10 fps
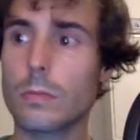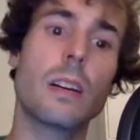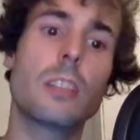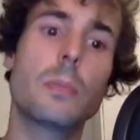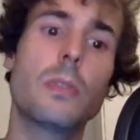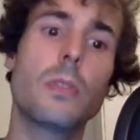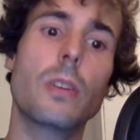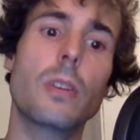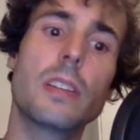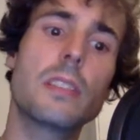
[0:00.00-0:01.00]
As
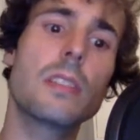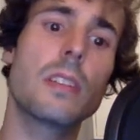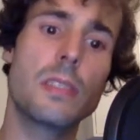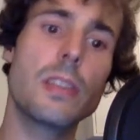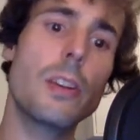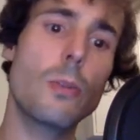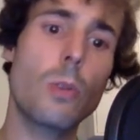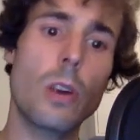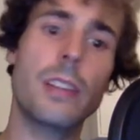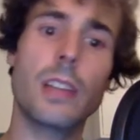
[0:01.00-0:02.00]
before, it's zero
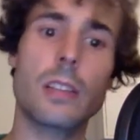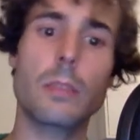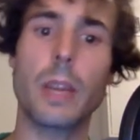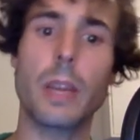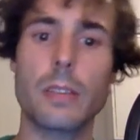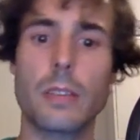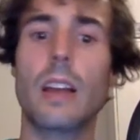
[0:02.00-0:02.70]
index based,